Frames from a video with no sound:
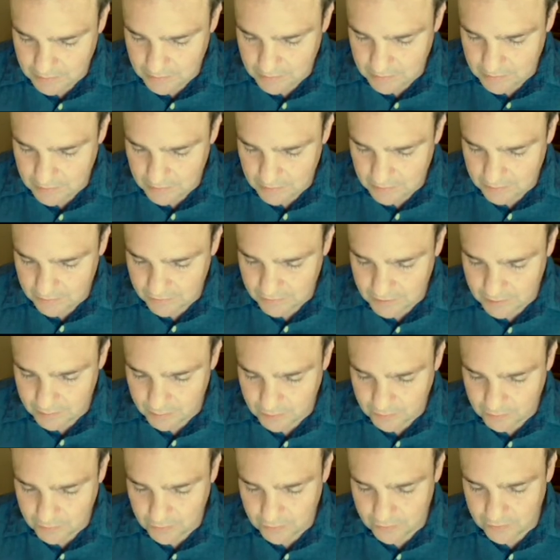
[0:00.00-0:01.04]
the sum
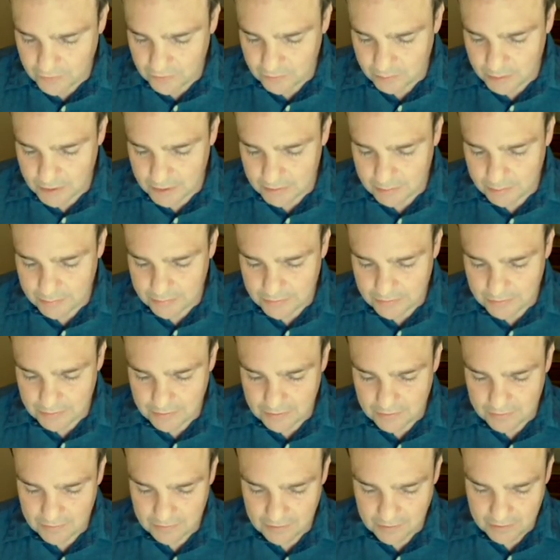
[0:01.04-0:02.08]
of all these
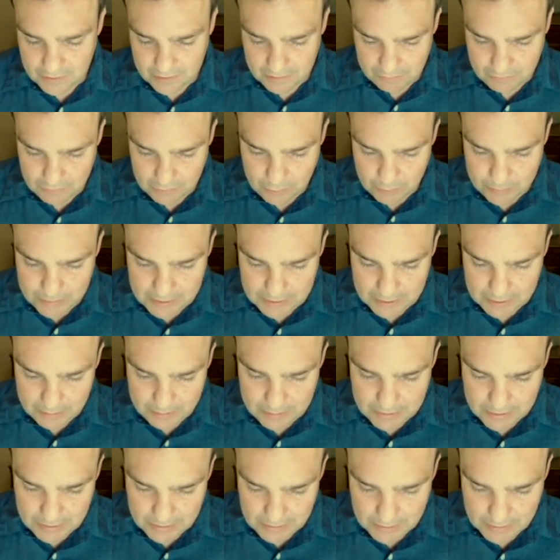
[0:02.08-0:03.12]
probabilities, if we go back up
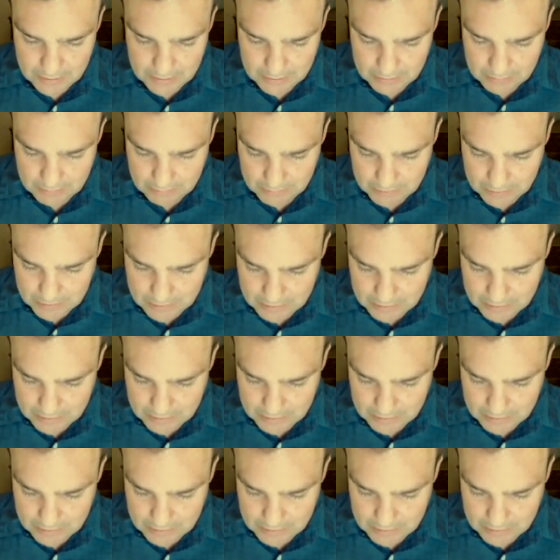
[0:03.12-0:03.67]
here, Where did I